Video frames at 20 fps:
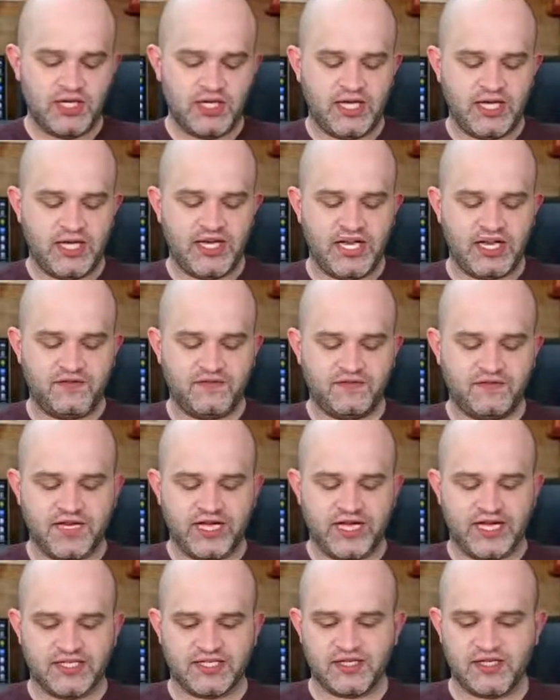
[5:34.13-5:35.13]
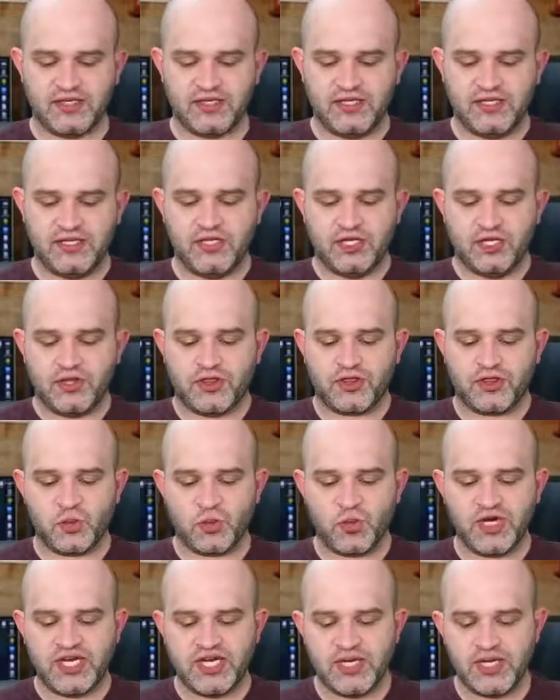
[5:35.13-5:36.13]
and I've got
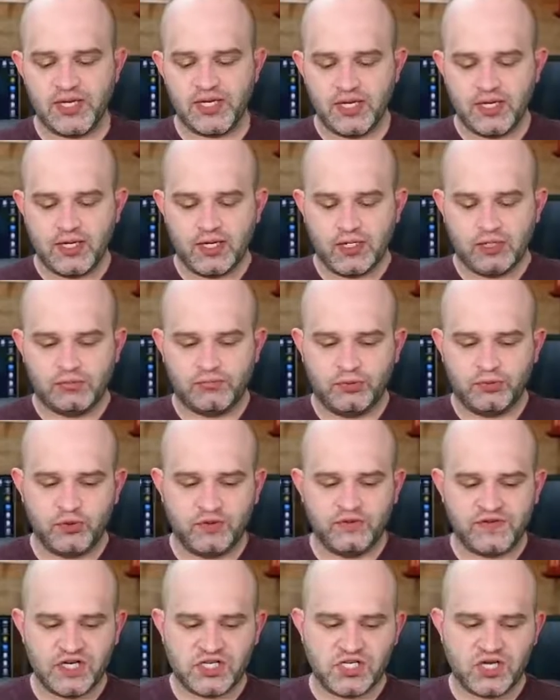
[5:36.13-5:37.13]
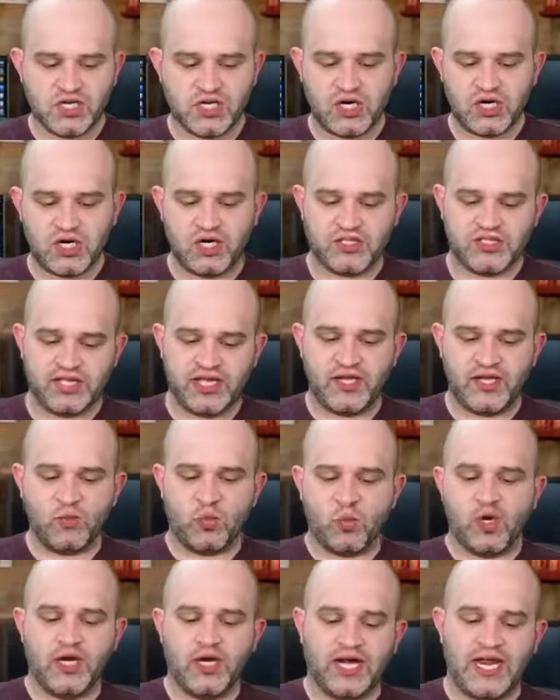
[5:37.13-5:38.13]
3 blue fishing cards and
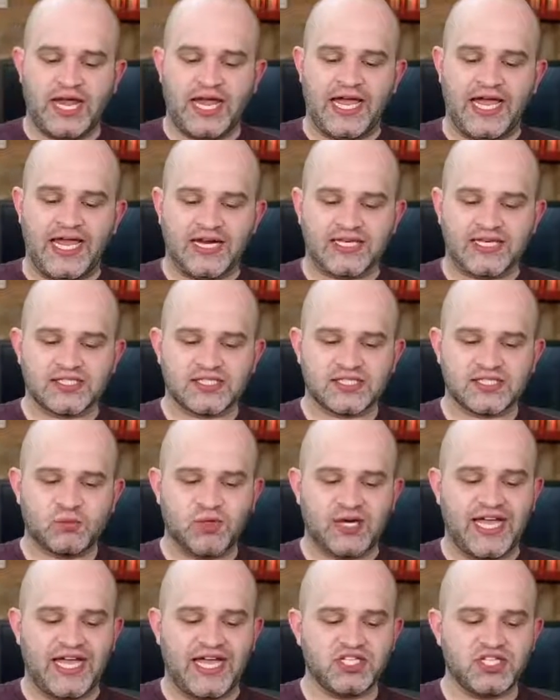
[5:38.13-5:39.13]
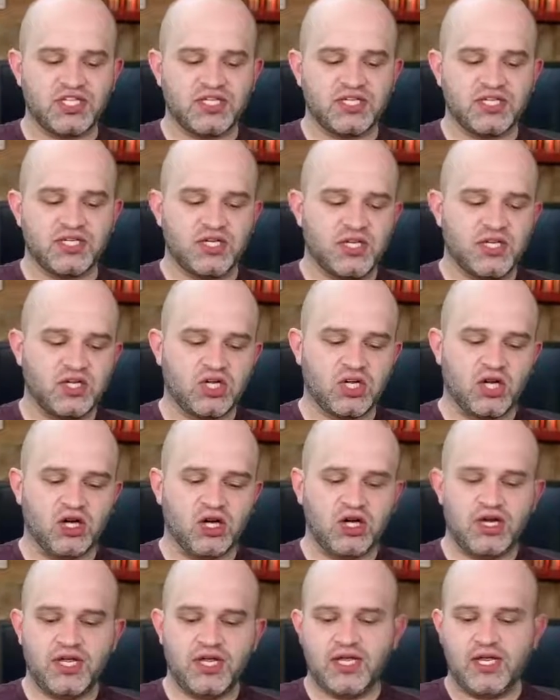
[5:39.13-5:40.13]
1 axe, 1 hatchet
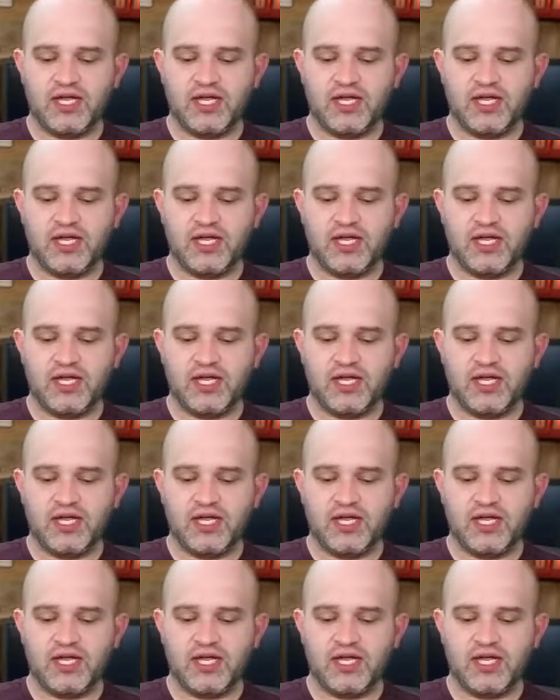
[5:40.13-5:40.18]
card.